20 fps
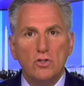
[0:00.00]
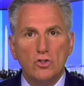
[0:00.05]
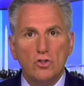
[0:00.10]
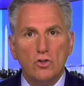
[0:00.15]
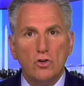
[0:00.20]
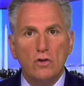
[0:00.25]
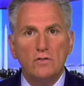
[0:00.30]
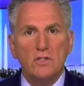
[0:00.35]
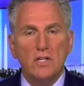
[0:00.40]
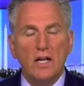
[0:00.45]

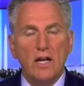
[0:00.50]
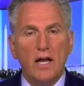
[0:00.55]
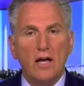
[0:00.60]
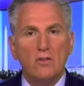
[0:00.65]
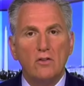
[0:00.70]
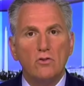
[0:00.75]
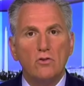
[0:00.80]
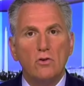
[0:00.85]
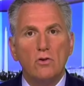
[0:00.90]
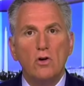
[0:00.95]
deserves an
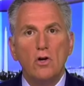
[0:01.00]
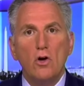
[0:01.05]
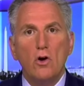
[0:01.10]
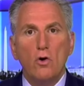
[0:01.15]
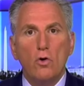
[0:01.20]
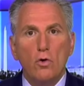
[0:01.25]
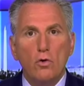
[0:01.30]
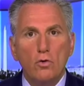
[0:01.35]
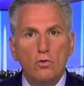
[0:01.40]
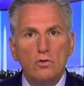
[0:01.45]
answer.
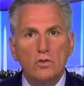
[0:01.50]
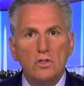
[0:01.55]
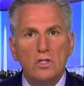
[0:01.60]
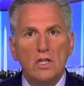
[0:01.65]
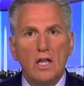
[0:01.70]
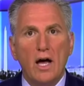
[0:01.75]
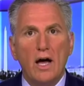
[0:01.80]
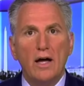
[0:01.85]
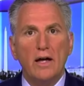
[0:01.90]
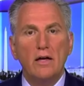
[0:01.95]
Who's
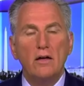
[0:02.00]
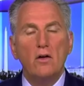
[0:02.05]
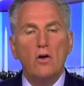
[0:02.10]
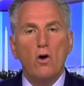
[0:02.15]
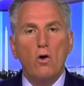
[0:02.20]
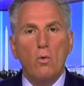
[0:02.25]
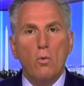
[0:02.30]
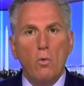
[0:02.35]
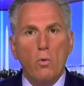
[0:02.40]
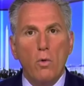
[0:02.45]
lying?
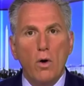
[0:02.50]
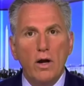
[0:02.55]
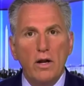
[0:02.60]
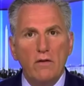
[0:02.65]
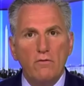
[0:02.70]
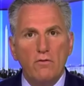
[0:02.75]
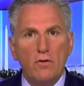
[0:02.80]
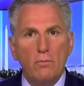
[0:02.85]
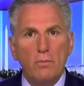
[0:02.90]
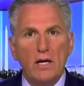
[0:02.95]
What
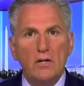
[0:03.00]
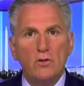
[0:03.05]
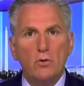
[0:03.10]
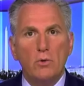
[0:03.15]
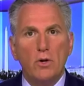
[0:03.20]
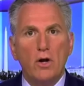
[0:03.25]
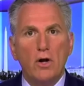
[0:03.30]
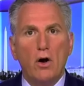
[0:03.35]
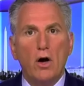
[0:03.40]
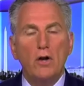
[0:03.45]

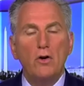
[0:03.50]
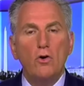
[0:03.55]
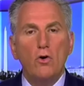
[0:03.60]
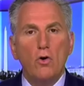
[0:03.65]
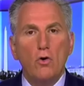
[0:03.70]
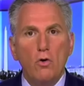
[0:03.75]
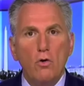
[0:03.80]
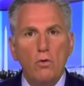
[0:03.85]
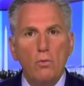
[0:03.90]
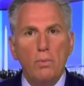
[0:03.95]
information went on?
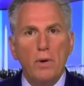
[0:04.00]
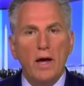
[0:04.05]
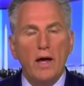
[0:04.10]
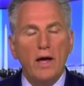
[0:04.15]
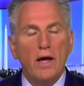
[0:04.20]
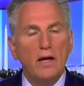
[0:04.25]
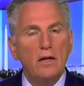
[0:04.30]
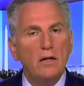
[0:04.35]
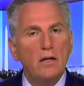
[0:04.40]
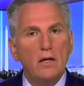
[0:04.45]
Who
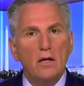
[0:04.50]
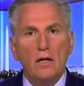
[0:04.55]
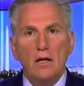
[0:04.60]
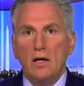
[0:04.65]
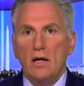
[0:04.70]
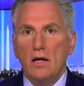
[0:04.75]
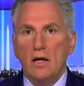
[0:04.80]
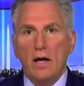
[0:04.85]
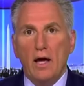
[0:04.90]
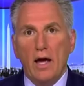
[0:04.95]
paid?
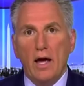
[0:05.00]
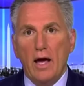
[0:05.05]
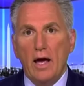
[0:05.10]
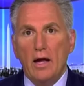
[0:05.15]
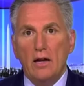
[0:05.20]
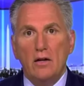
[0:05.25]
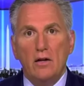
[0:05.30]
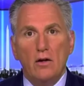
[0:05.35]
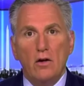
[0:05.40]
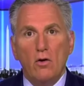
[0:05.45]

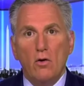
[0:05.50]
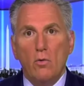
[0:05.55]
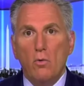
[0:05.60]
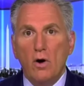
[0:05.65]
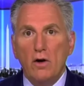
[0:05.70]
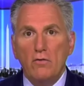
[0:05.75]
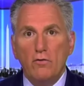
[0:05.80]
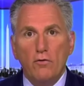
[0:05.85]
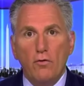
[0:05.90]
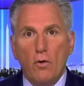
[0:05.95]
And
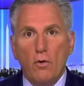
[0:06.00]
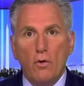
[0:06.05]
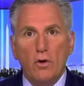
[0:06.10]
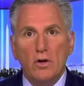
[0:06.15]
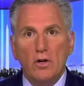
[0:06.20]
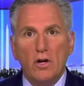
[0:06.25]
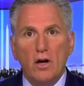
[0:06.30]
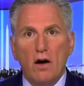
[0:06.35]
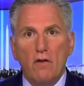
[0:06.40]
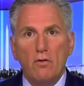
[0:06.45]
what
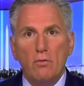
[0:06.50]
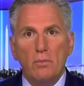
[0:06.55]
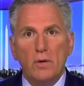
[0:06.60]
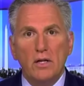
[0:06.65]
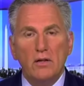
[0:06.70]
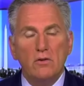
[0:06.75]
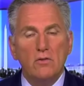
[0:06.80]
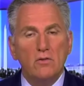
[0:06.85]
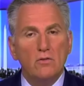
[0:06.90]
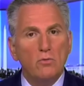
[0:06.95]
foreign
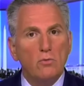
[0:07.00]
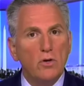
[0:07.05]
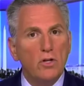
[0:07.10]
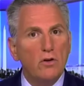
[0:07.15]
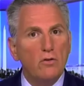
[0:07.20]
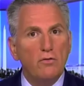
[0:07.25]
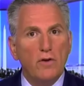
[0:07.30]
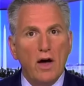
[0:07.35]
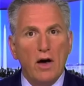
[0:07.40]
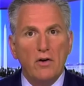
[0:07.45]
governments, when
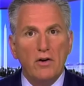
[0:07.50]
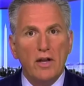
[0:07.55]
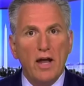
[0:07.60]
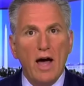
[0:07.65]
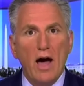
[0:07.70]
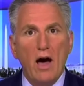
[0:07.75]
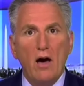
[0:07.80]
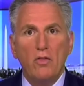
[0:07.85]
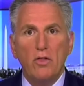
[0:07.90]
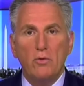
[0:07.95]
you found
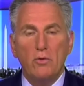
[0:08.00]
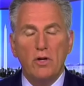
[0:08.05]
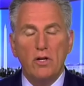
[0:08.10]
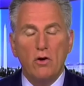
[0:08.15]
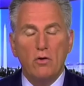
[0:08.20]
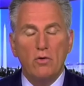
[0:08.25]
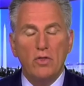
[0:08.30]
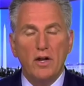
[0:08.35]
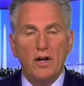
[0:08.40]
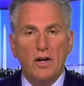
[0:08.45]
now that we
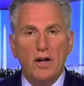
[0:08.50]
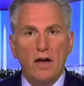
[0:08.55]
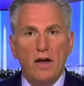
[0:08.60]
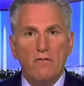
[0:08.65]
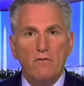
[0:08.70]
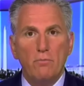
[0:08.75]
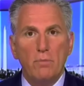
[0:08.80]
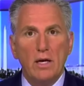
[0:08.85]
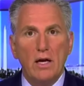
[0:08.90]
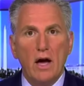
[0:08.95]
know that an
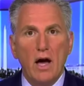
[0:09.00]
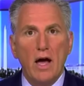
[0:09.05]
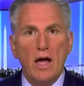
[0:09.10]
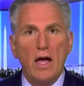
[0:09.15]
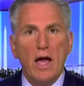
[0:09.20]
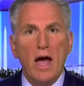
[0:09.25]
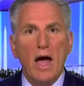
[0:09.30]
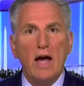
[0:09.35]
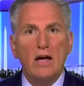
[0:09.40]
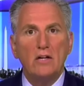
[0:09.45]

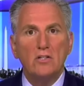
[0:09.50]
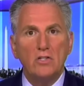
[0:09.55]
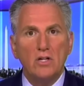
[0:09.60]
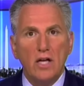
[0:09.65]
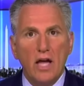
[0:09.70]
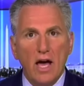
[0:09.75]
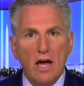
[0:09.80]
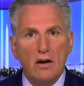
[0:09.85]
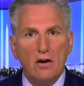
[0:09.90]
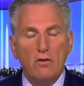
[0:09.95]
FBI
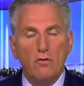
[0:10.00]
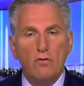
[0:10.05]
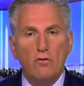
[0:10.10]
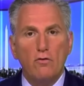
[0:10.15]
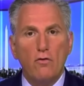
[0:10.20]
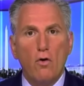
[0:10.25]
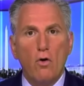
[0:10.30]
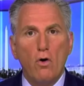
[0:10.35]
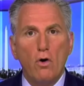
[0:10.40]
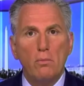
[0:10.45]
actually had an
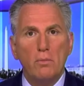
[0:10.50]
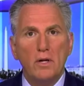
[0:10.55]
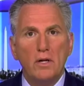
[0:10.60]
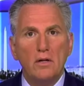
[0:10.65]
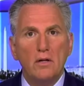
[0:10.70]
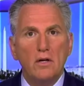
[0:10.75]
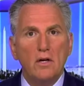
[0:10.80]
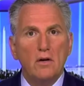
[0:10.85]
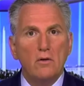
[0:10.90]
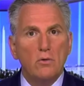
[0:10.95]

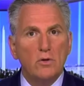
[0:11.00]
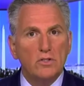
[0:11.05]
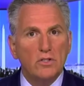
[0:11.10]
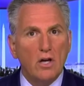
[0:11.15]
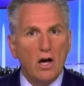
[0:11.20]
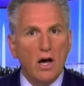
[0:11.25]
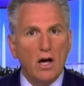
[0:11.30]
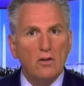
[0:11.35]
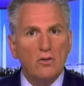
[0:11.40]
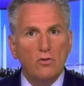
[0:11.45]
informant
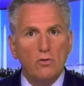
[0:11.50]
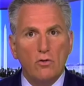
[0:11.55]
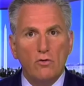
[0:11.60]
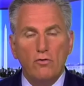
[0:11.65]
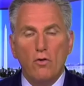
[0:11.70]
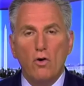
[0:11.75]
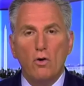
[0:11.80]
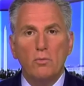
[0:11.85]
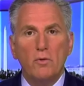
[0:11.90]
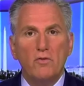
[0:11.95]
which got to a
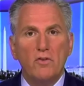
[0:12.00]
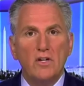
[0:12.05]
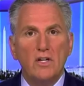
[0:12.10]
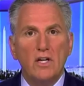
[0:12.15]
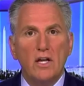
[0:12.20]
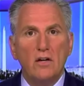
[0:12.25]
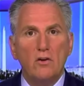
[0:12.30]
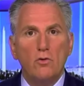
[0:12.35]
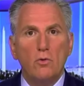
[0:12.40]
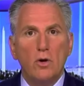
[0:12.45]
form of a
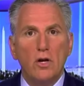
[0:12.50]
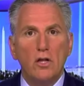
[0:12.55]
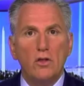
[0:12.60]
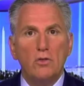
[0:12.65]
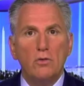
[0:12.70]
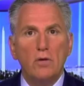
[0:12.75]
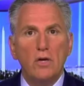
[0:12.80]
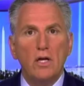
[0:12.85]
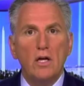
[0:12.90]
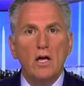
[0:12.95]

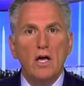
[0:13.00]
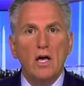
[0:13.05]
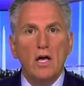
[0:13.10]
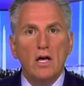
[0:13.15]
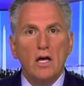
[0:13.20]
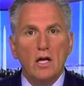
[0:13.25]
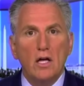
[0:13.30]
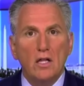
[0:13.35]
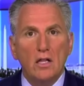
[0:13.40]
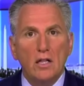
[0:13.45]
1023
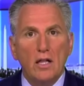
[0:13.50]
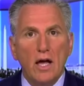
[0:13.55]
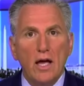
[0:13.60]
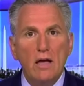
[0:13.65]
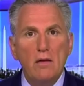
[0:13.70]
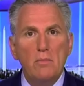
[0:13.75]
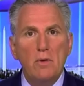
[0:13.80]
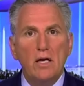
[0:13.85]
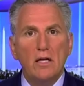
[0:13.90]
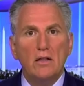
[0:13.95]

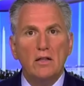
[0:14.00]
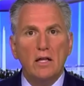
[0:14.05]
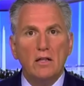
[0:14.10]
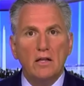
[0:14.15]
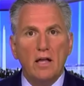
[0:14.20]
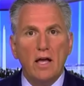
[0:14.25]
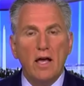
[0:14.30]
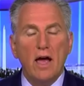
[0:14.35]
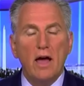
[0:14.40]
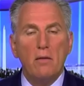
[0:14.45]
claiming
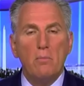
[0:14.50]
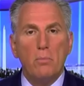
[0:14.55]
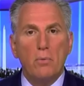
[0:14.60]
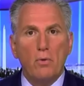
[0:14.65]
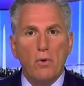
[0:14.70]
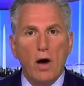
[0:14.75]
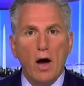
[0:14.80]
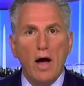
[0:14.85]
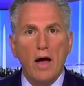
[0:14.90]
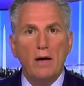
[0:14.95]
that they had
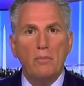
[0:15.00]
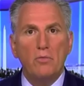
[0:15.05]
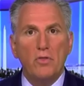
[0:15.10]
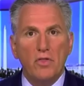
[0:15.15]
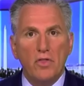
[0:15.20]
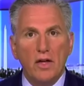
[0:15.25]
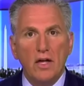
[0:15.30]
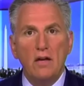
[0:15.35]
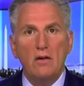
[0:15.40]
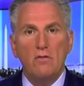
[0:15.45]
bribed
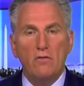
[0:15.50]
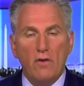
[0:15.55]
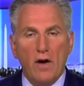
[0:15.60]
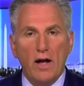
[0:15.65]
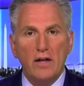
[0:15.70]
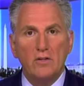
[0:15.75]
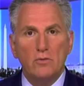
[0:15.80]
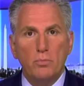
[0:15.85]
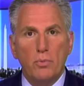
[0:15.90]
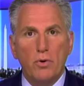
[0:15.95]
then
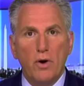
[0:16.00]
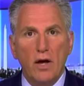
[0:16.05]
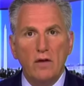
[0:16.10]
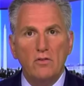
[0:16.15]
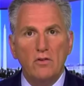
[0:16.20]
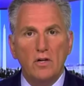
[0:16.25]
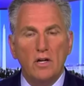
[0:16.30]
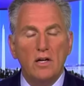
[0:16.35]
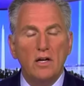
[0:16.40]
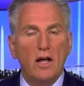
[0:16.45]
vice
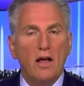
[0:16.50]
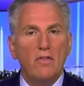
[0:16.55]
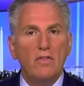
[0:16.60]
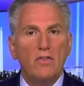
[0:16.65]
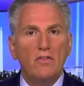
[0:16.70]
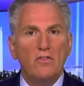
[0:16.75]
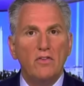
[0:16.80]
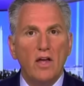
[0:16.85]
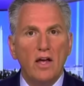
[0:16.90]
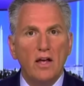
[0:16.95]
president and
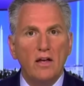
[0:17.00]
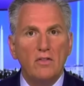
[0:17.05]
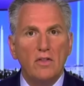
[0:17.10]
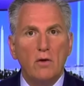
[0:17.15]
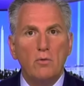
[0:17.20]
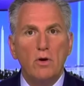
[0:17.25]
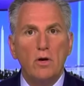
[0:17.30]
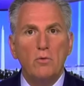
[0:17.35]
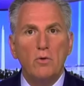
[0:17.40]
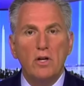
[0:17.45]
yeah. saying
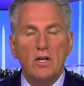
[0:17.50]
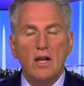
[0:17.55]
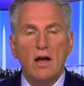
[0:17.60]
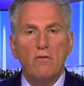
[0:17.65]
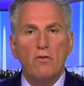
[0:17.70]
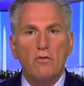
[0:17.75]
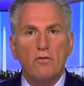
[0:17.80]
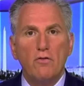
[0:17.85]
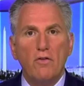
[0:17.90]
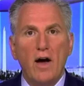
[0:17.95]
that we would
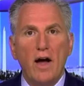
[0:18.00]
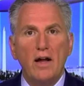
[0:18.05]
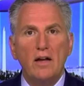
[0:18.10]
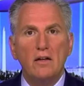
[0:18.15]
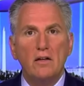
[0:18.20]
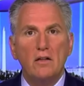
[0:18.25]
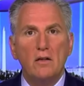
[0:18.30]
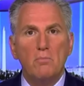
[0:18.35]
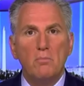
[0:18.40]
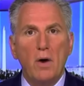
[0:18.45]
never
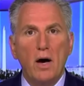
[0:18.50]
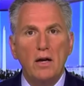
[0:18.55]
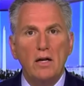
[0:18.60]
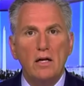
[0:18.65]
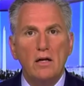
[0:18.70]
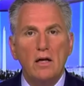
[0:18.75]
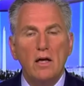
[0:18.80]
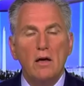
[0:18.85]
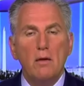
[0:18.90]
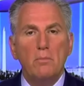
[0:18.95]
find the
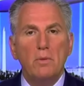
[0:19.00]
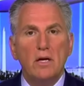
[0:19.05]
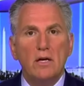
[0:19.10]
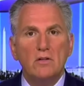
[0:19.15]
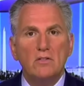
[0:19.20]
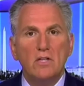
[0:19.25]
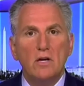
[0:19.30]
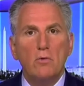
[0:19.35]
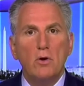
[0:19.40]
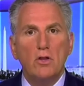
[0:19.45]
money
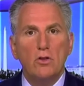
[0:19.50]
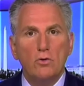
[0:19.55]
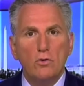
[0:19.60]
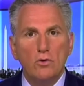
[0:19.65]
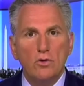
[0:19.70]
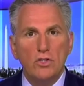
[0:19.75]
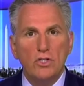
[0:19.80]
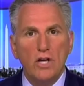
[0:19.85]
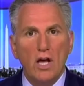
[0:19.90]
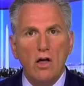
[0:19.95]
because they went
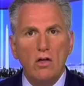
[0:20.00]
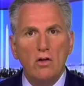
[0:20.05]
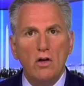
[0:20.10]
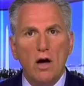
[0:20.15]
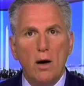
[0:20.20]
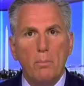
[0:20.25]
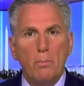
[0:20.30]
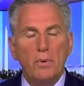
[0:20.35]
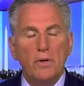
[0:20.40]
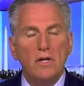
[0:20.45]
through shell
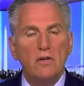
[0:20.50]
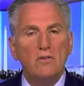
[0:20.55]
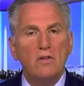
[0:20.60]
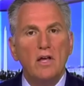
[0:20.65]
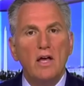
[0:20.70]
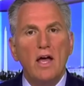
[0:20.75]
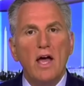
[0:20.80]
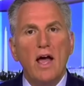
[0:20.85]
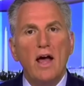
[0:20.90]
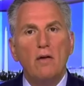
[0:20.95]
companies
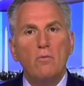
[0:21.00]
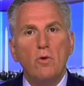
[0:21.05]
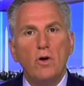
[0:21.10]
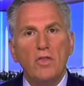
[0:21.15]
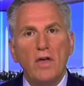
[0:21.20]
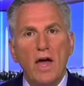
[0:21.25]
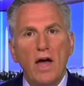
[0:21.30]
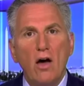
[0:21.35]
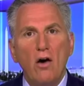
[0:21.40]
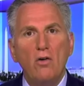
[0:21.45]
yeah. and
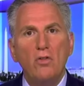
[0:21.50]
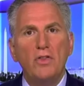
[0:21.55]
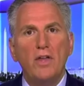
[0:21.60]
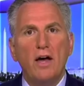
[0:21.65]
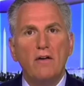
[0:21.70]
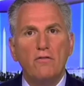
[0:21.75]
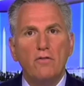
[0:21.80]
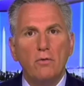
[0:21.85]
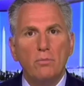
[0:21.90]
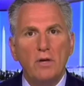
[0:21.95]
withheld
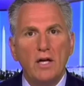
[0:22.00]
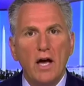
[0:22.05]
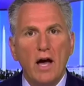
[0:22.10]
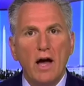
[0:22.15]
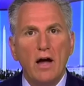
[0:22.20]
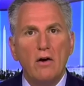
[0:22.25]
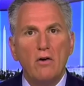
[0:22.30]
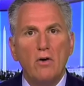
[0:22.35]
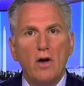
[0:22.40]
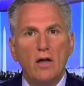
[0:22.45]
that from the
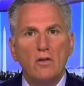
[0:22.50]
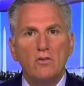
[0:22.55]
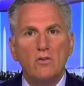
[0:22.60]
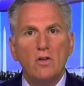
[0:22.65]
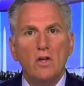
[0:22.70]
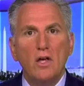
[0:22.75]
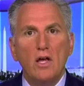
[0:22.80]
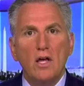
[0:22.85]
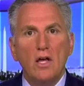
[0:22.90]
IRS